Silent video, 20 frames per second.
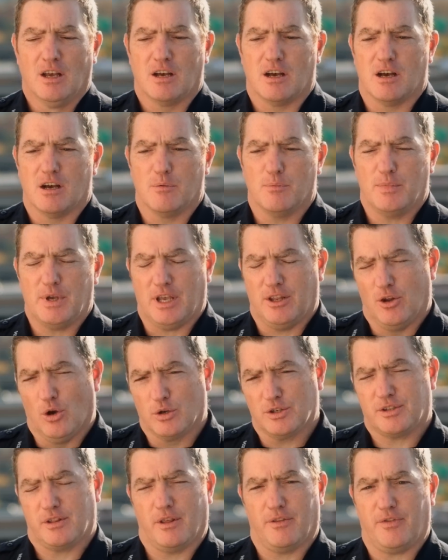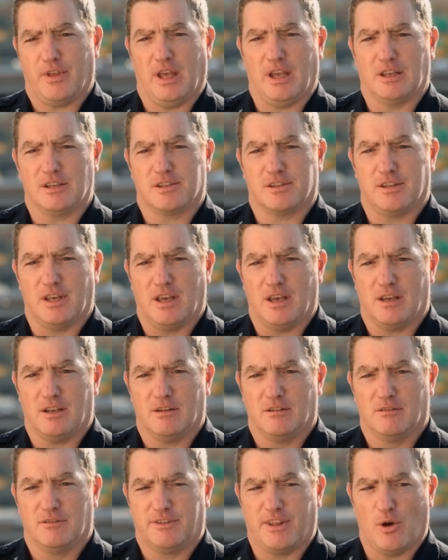And those are the things
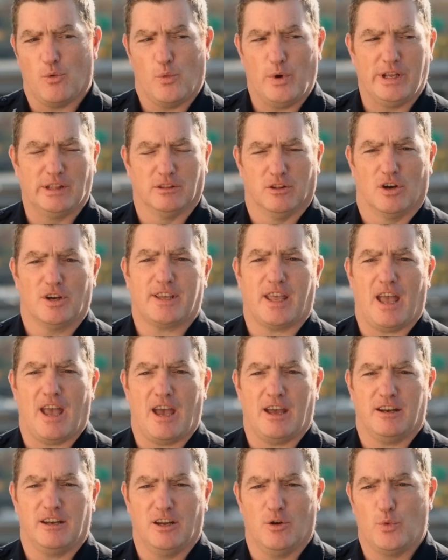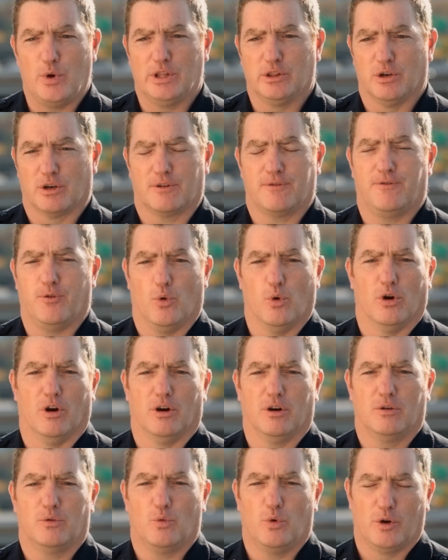that we look at and that we look
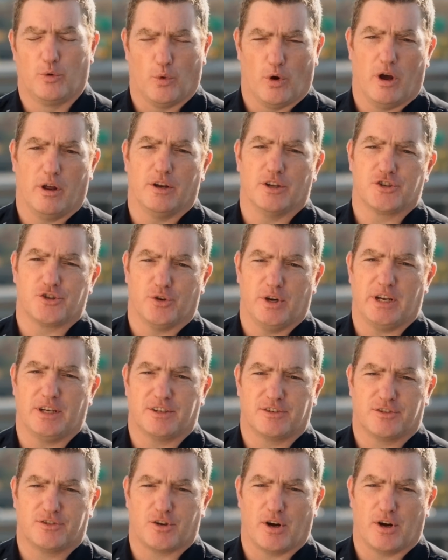for when we're on the street